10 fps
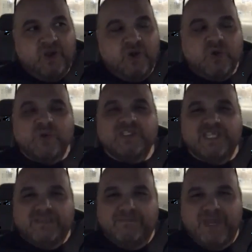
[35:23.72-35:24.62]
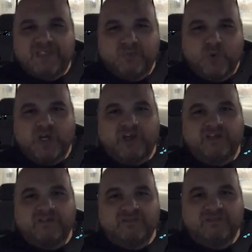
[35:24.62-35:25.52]
Who is the best
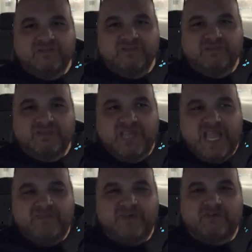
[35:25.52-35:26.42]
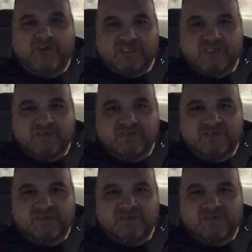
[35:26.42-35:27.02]
worker ever in wrestling?